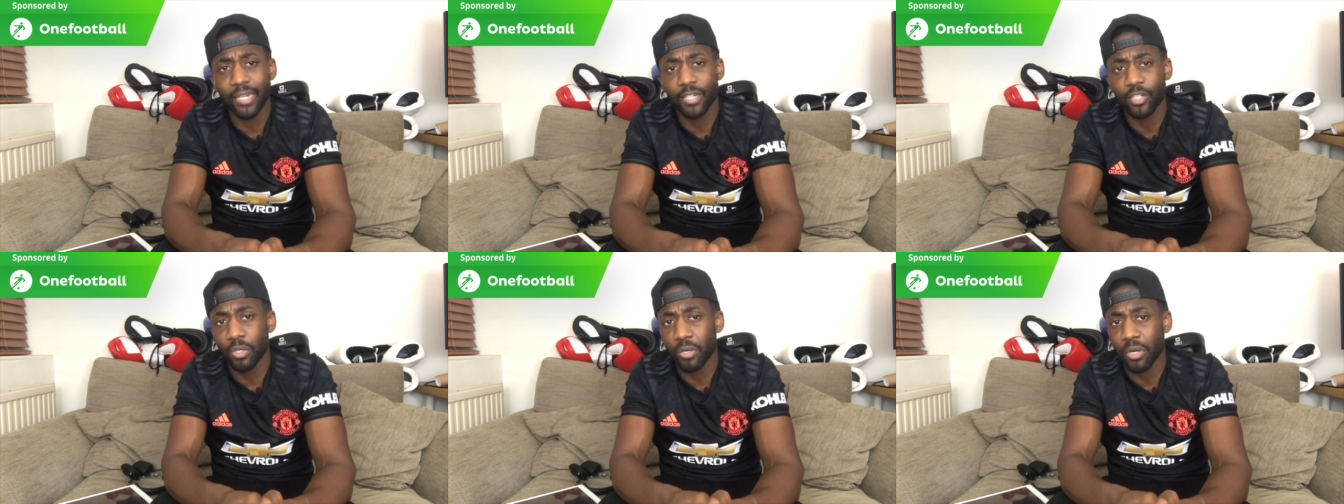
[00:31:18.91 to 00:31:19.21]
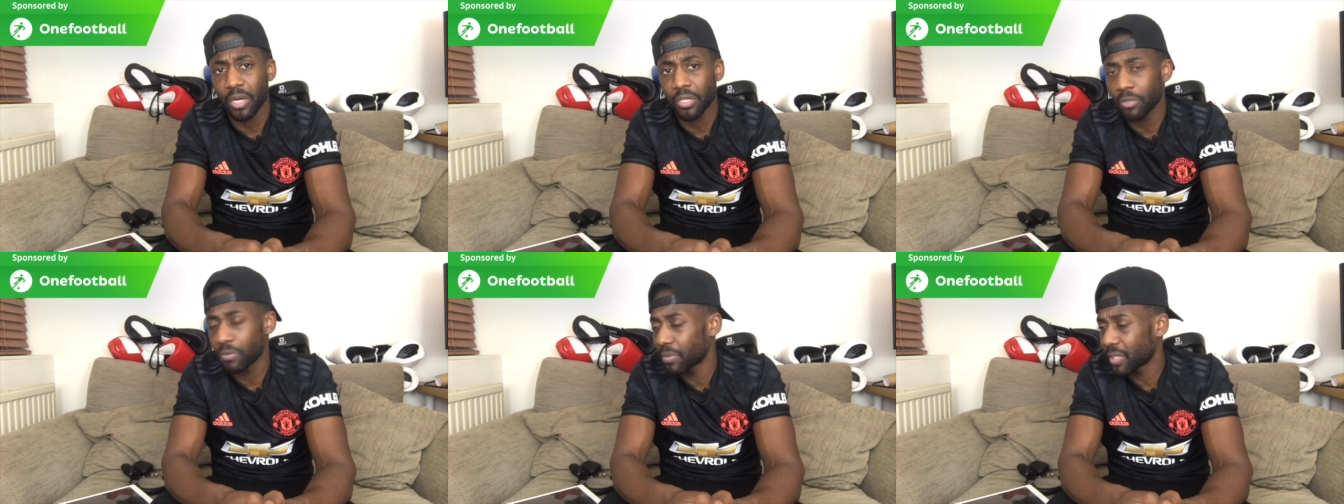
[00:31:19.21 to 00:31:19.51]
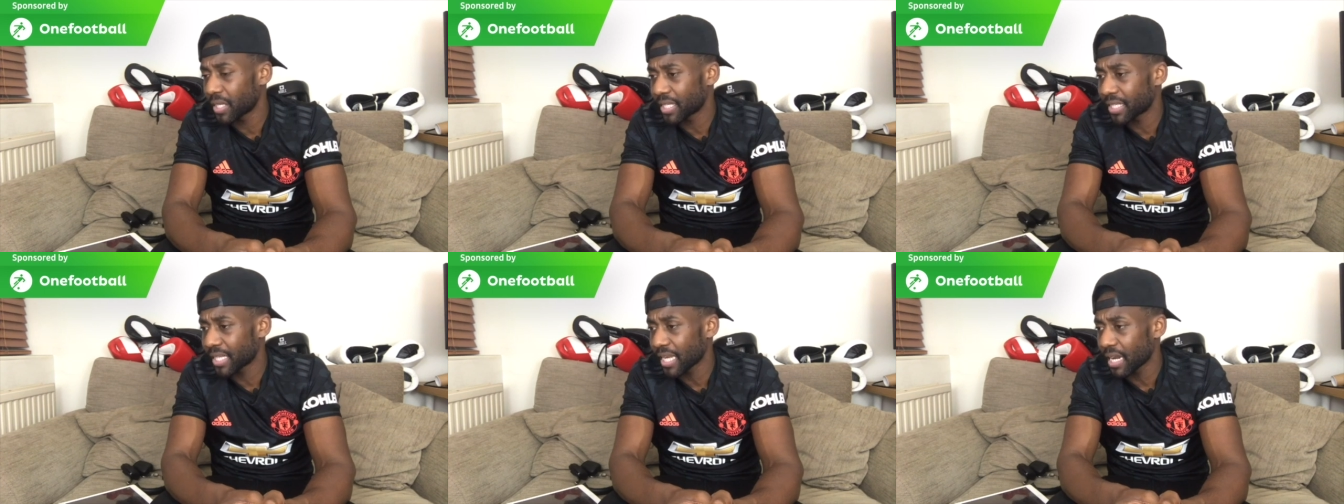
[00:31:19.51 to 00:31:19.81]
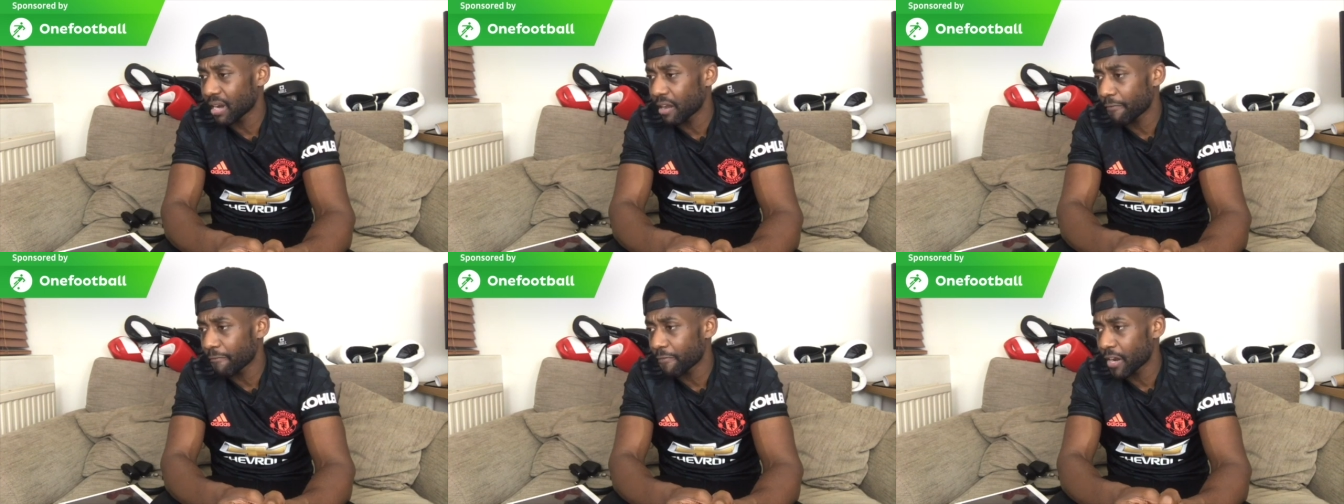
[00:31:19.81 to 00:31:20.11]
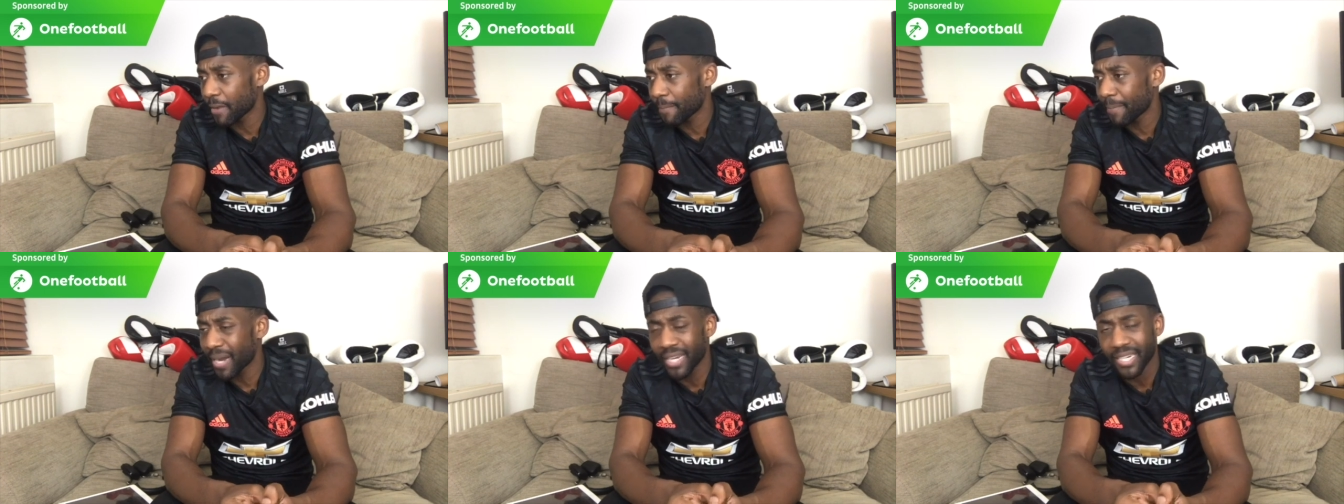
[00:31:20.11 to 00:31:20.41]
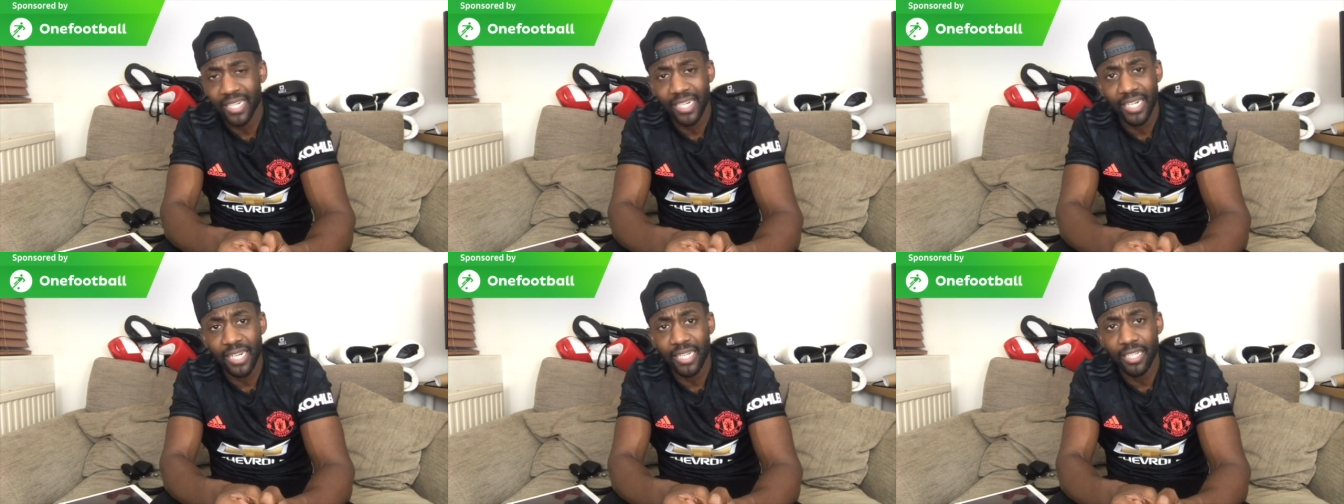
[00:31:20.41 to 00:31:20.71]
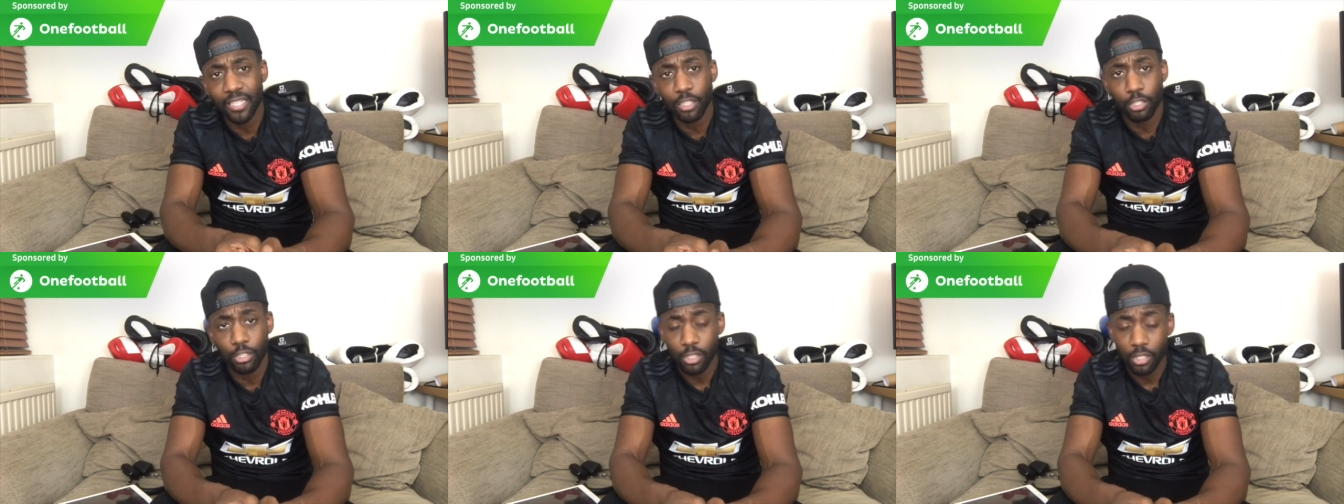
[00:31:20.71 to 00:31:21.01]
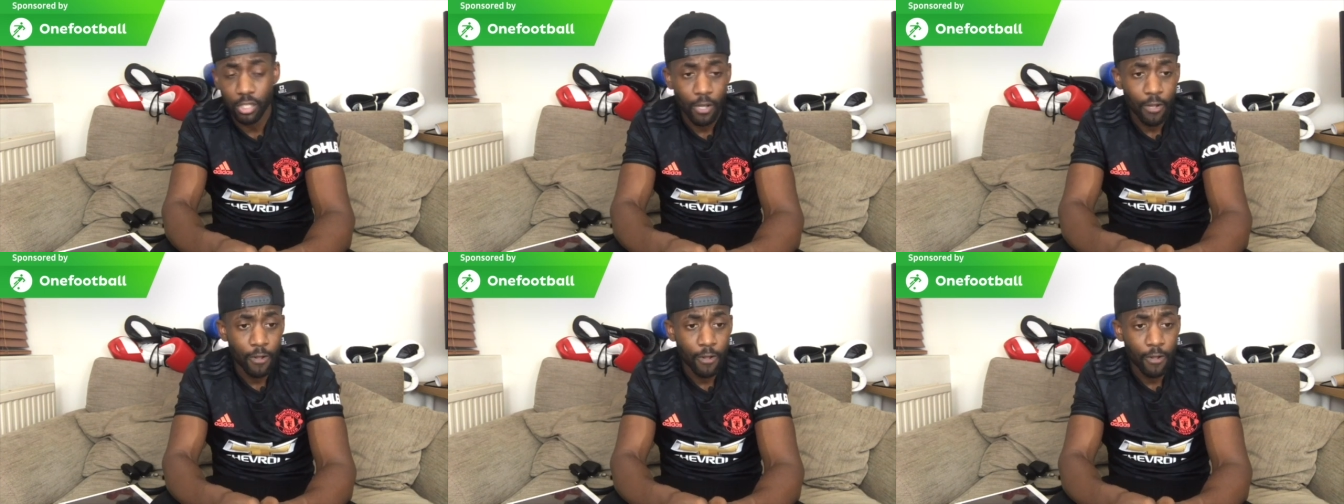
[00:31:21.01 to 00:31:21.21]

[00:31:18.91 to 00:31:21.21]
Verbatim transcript: so I don't want to say nothing about the Glazers.